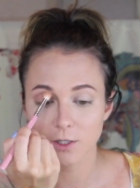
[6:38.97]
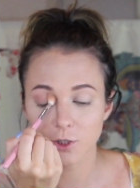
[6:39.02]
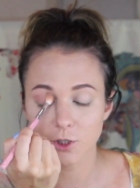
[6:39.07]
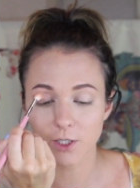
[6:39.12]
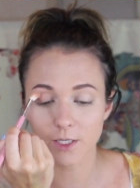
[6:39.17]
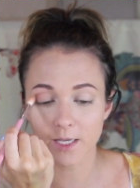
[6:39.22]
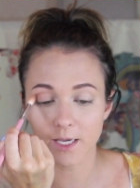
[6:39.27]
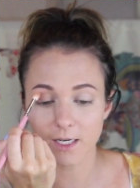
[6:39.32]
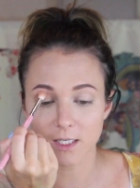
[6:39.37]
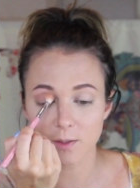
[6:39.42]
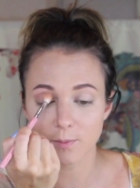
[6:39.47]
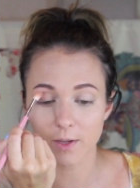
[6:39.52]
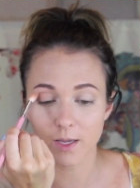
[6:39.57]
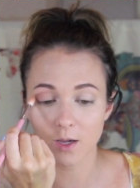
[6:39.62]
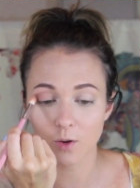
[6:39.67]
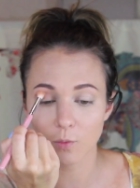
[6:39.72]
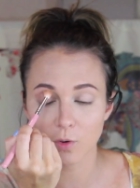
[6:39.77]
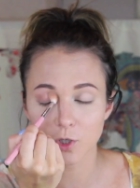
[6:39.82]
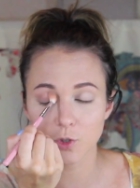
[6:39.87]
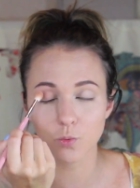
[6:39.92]
she kicked
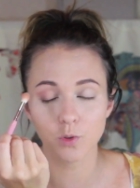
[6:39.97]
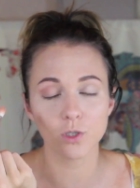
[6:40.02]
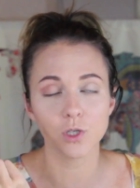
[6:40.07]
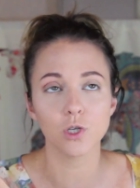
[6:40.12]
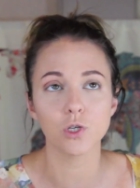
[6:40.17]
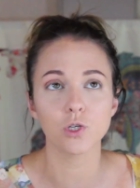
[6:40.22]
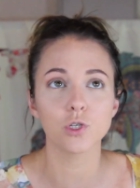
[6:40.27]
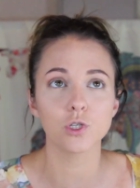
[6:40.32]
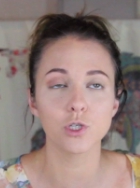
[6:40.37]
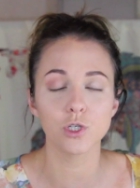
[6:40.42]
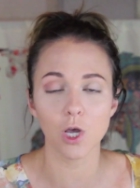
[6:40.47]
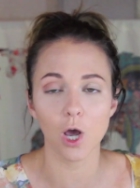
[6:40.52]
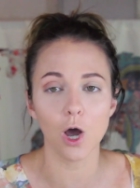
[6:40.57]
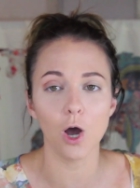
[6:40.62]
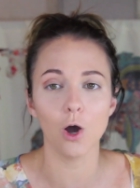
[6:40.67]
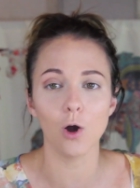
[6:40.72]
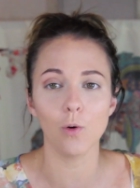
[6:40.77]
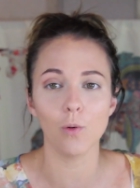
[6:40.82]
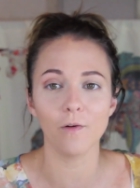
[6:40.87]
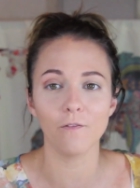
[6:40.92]
me, which was
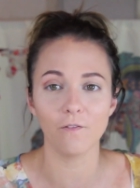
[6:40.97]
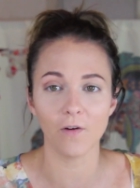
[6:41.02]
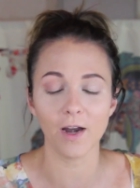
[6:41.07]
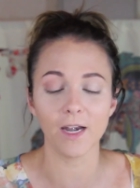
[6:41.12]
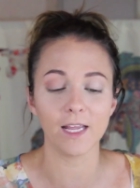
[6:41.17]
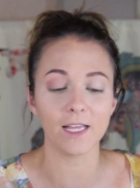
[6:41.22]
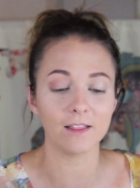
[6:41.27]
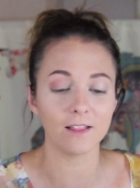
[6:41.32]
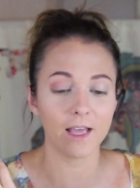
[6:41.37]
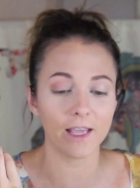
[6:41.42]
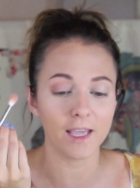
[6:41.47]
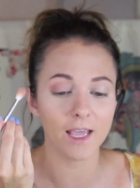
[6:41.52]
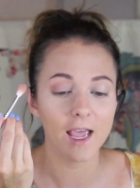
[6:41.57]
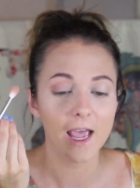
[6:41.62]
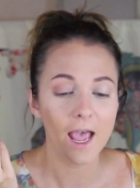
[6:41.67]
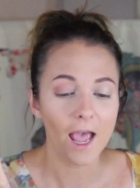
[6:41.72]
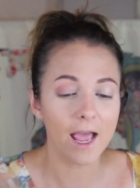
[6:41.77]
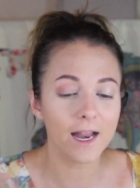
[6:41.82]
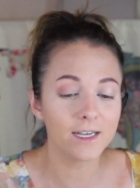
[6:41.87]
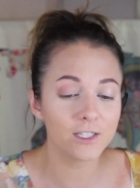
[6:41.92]
so funny. Like,
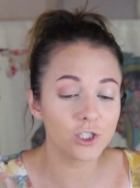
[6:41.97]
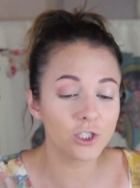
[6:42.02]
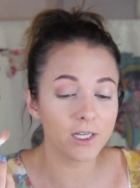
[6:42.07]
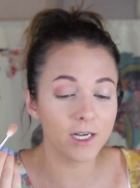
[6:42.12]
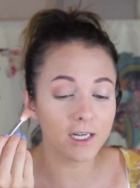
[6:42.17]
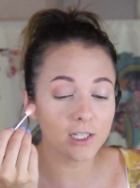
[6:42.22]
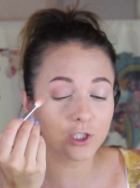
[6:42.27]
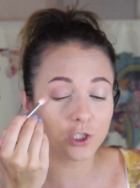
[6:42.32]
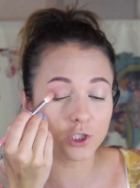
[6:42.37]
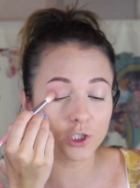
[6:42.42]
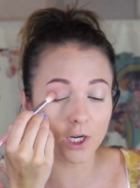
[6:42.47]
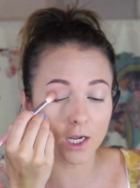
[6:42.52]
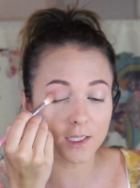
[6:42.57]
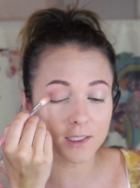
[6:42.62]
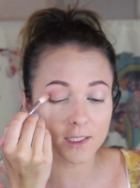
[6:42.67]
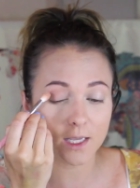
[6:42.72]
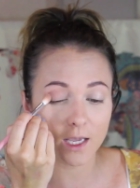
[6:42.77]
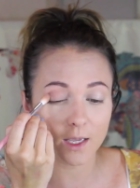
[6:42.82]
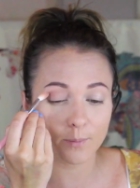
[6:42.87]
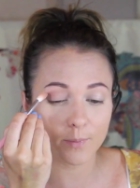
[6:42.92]
and she didn't
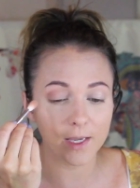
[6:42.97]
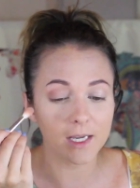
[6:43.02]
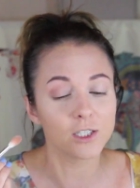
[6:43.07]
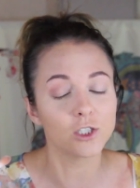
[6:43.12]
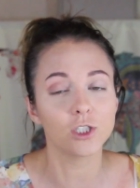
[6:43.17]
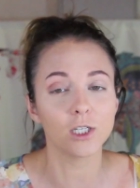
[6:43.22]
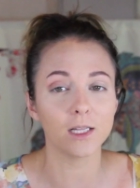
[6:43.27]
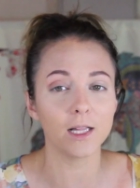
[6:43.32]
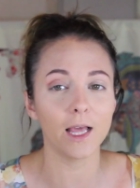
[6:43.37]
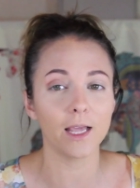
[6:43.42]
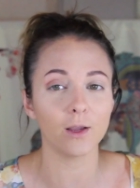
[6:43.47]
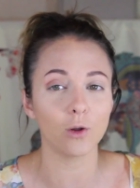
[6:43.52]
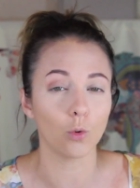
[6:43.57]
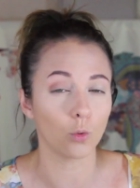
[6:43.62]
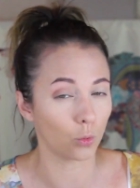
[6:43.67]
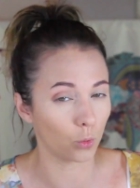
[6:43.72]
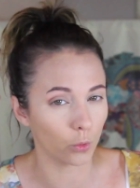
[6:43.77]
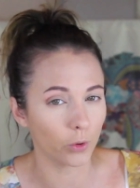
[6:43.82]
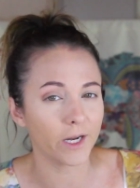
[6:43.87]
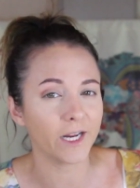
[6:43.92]
just kick me, she like
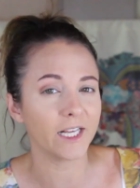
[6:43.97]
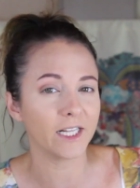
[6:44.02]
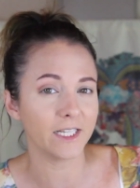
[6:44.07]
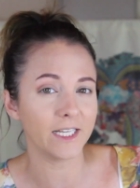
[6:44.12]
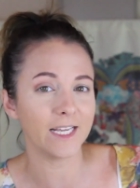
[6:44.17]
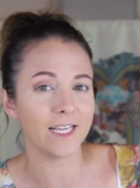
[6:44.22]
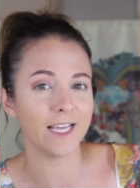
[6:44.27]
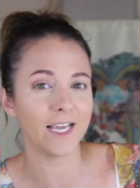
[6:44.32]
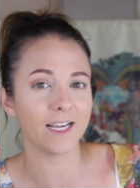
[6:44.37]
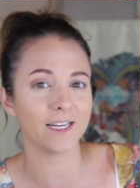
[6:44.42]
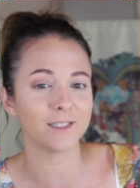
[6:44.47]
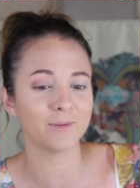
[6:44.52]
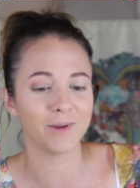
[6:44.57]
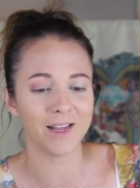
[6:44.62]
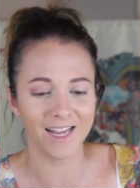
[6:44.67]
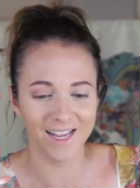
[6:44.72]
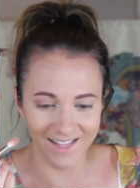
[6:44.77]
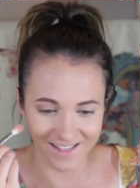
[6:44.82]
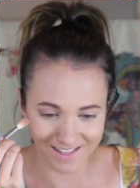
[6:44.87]
really kicked me.